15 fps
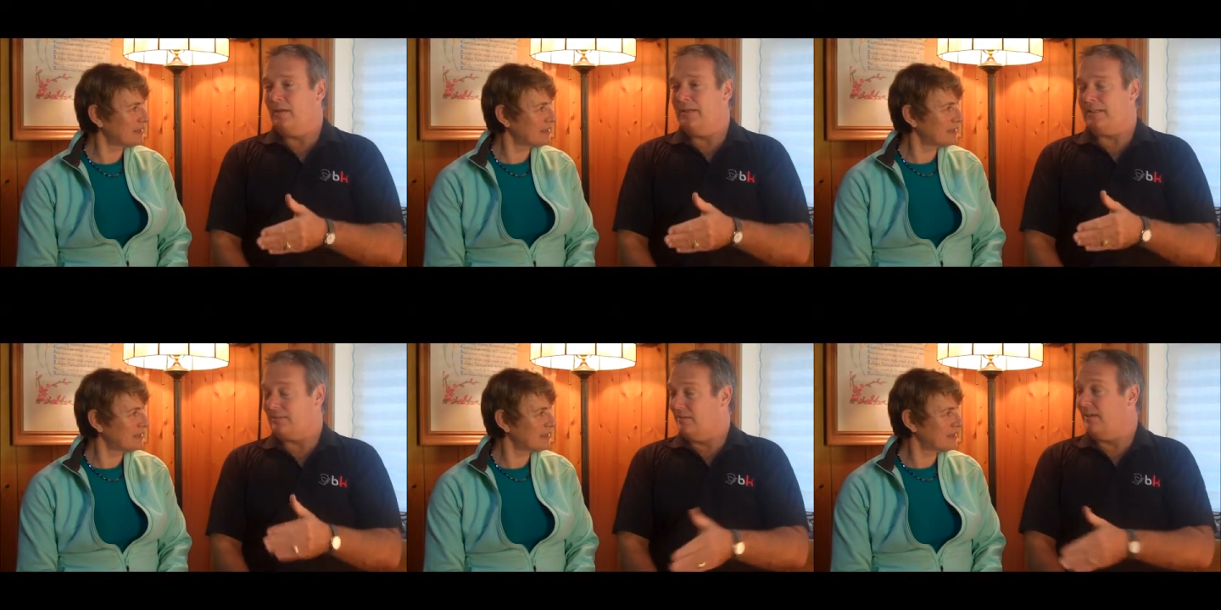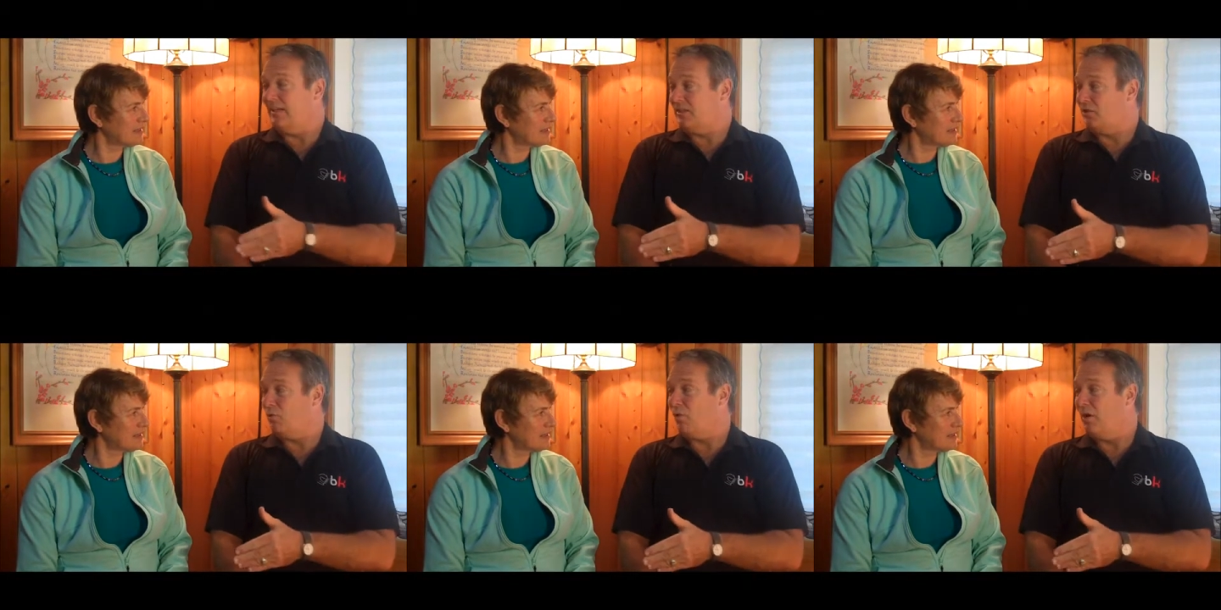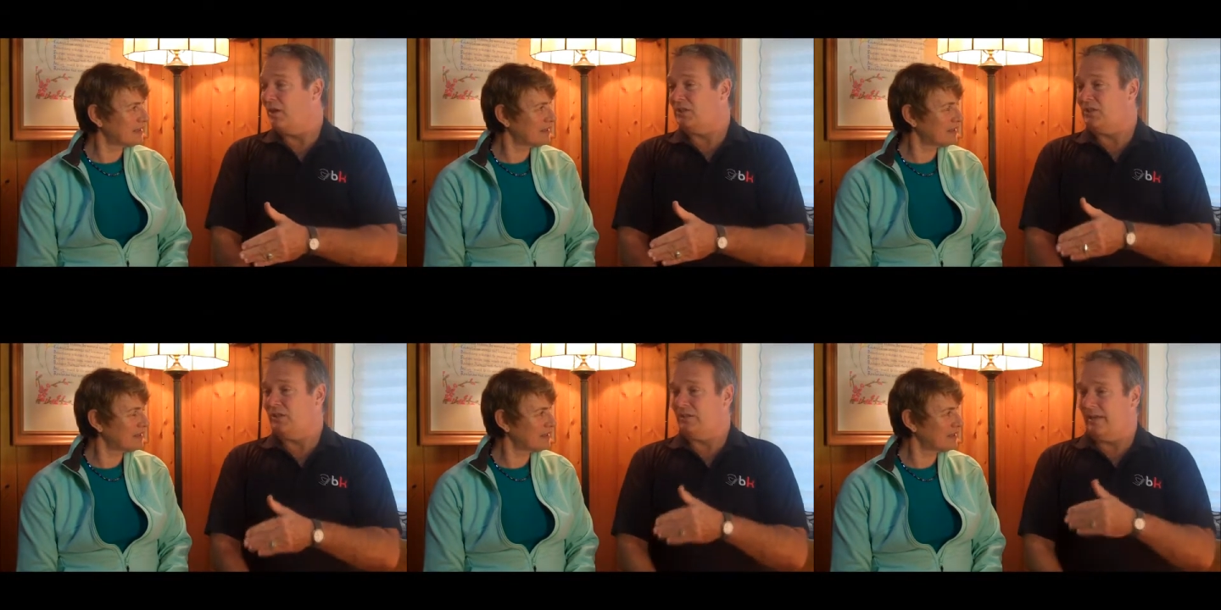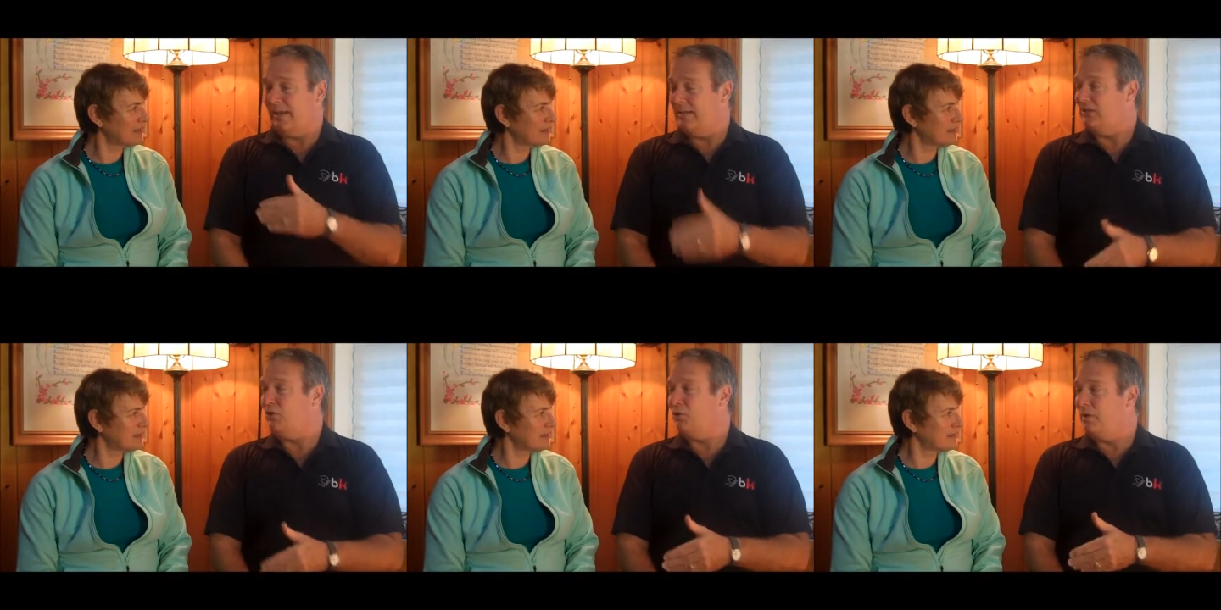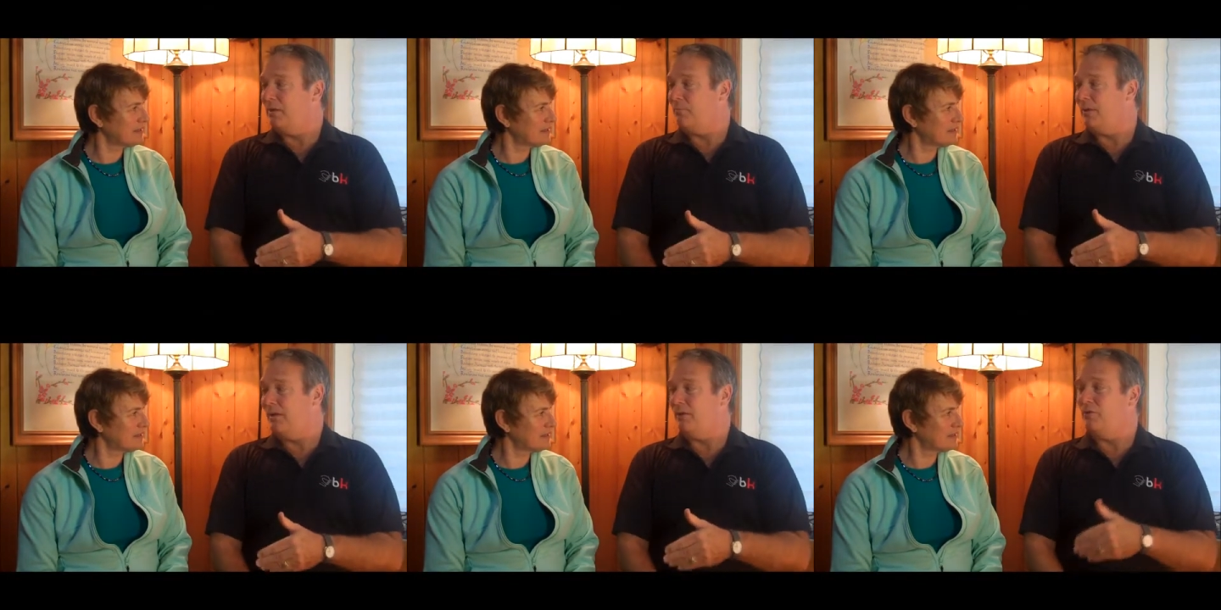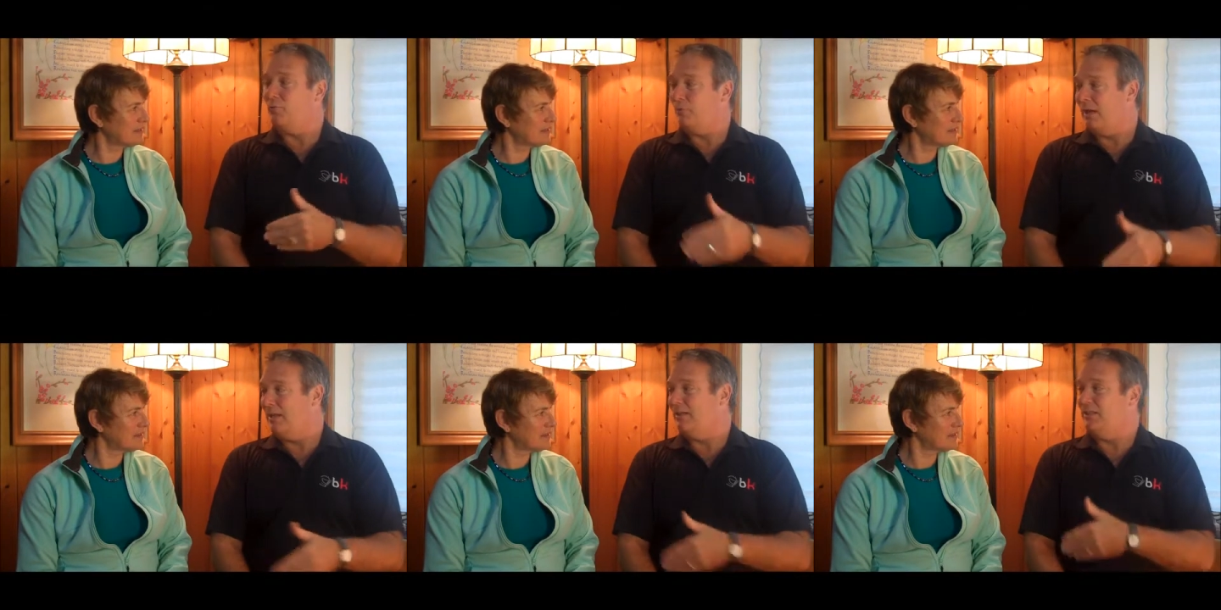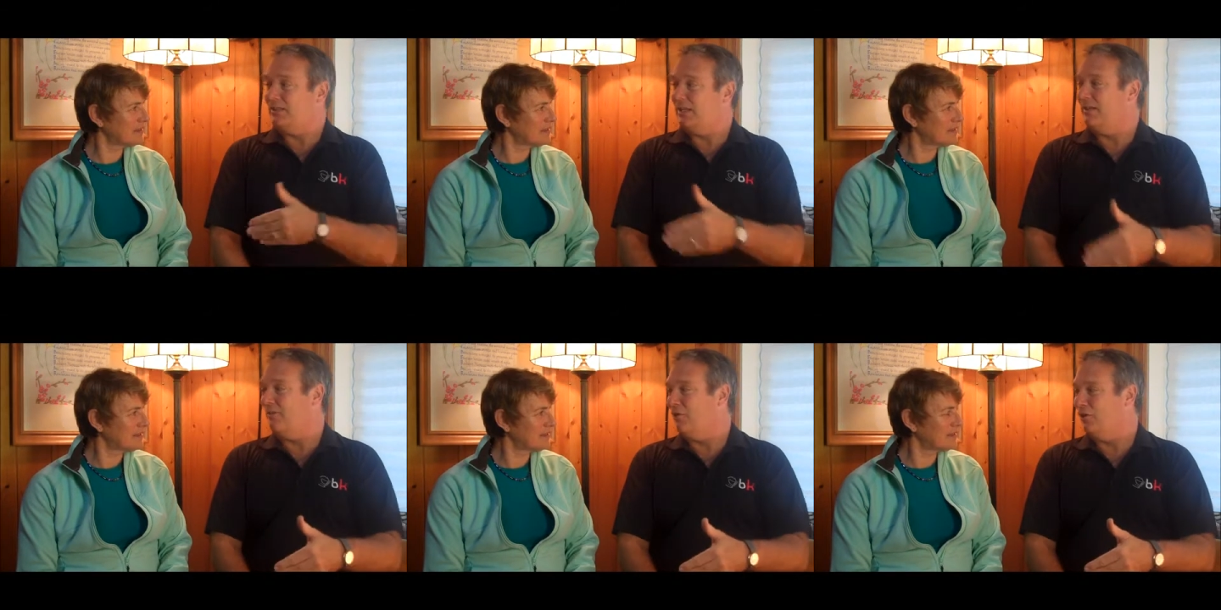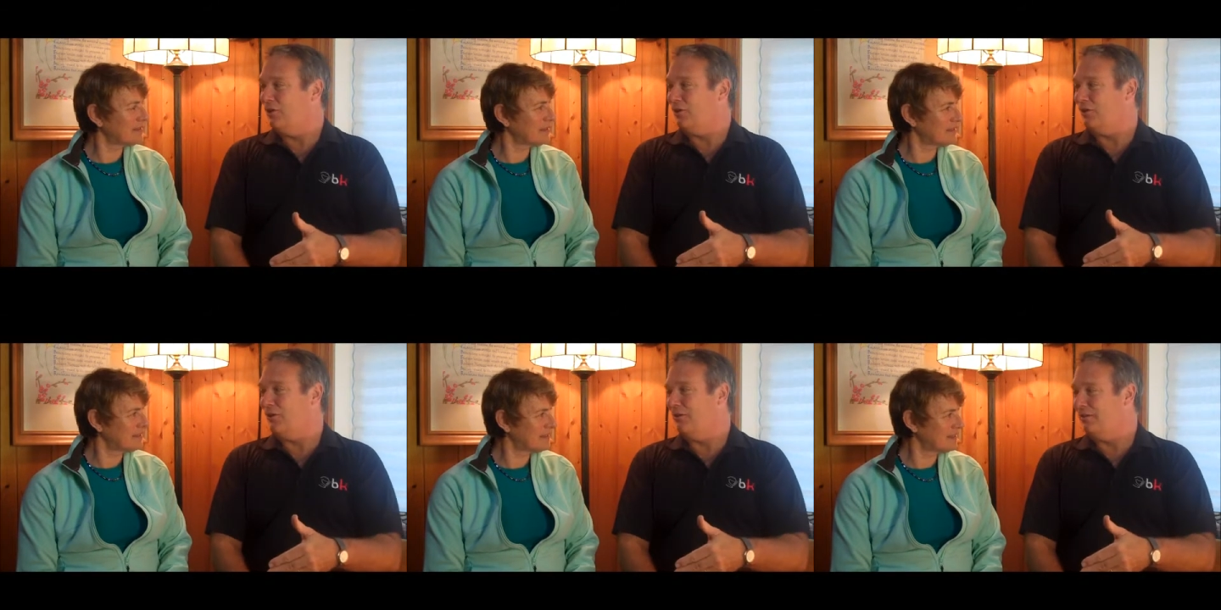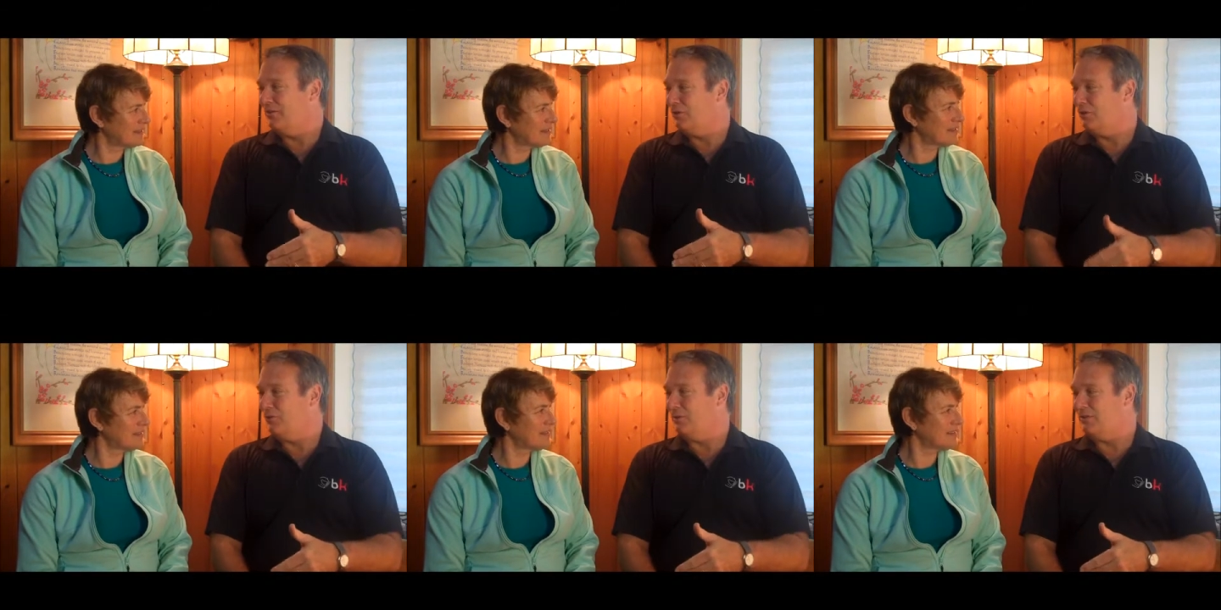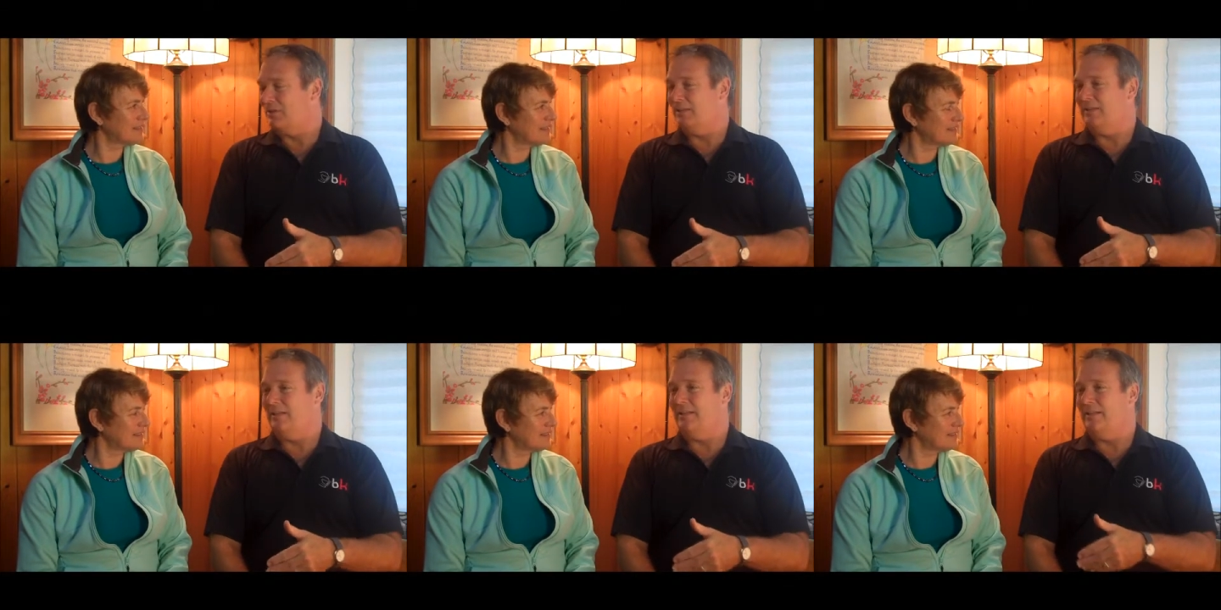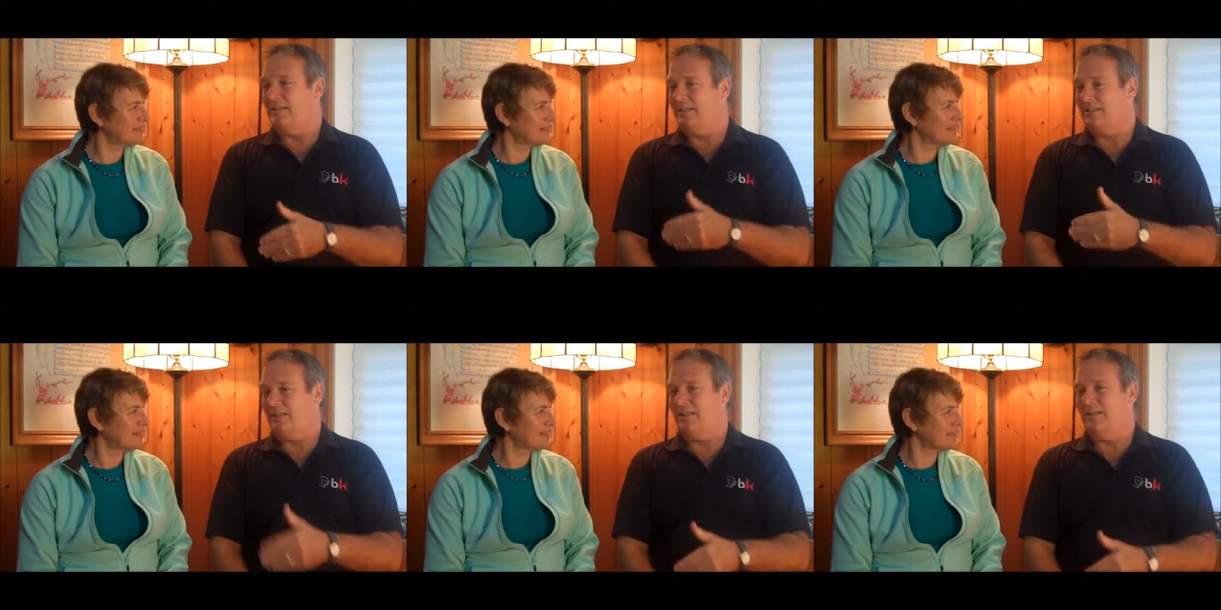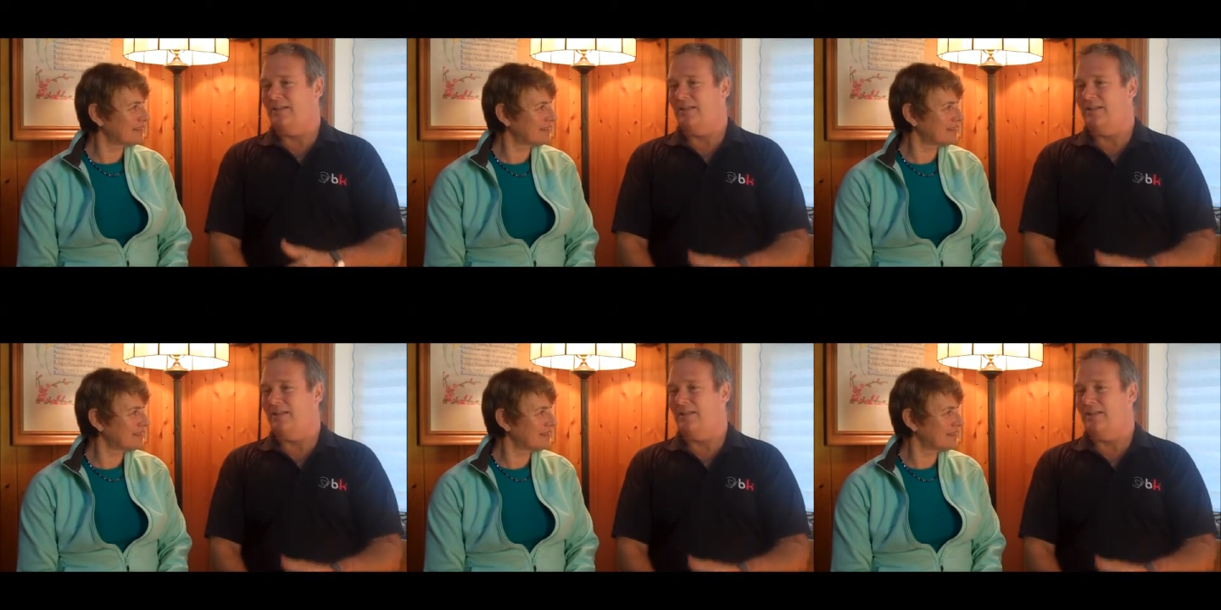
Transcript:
Speaker 1: it's like squash. As you get better, the rallies get longer. So it's it's